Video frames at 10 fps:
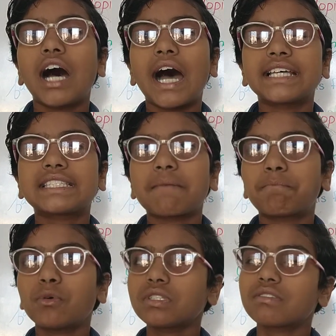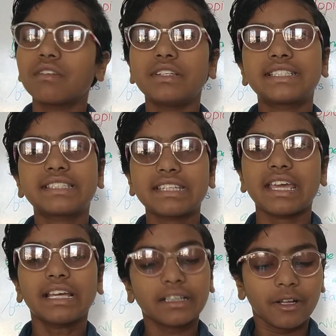I suppose we will
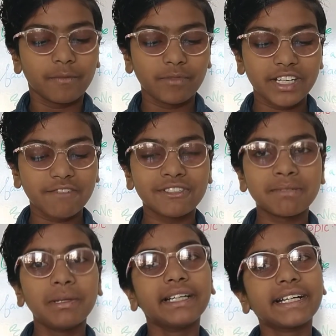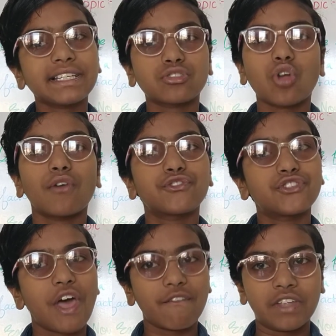take the divisibility test of
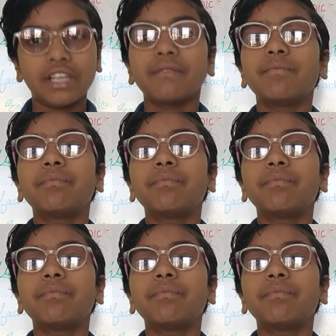7,